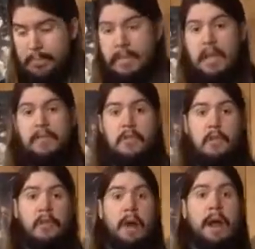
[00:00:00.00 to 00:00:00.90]
If
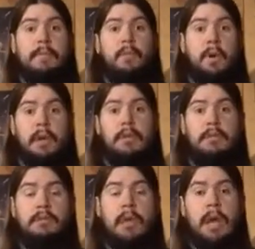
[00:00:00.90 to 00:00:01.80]
you grabbed
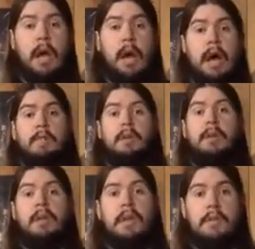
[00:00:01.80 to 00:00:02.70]
one, I'm
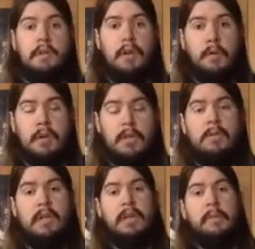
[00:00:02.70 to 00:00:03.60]
curious to hear what you
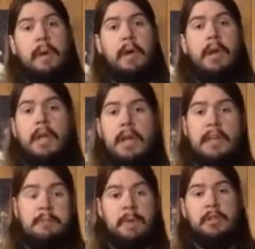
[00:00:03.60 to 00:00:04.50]
think about it.
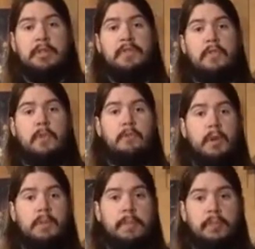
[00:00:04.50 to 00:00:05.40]
Especially if you own
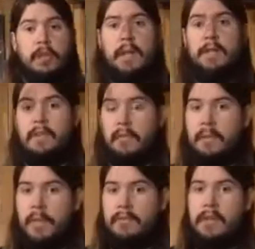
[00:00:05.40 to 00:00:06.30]
multiple Jians. I would
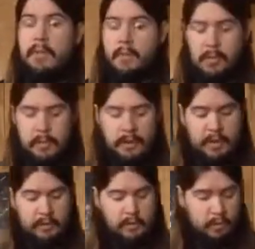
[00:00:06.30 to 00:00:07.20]
love to hear more
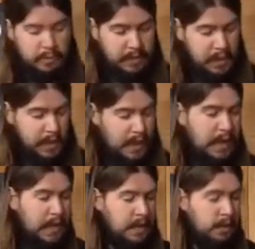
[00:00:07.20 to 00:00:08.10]
experience on this one. But
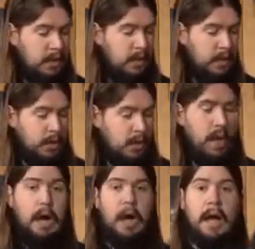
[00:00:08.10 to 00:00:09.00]
I
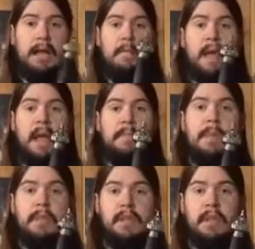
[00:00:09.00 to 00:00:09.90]
am
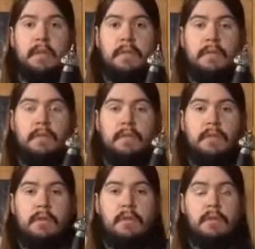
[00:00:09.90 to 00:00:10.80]
happy with this.
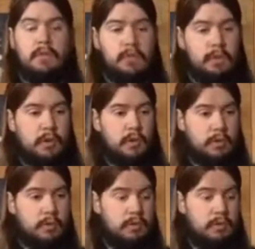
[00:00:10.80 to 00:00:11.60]
So,